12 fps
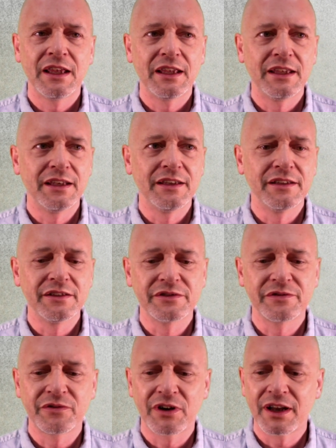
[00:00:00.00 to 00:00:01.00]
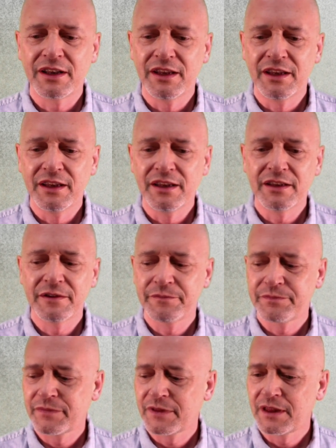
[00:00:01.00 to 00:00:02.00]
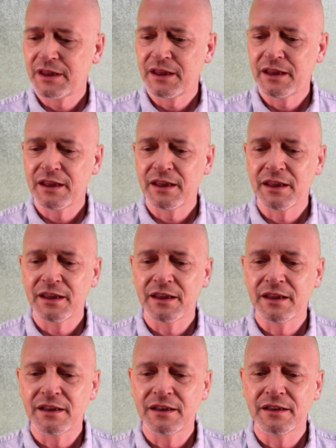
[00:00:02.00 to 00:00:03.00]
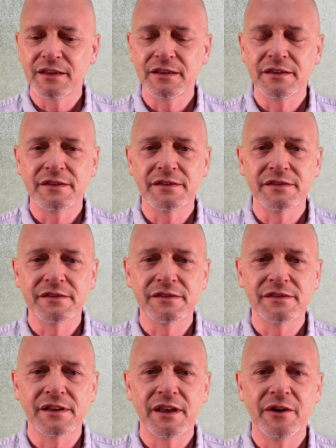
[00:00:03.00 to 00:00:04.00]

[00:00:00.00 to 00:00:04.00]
It is Friday, and it is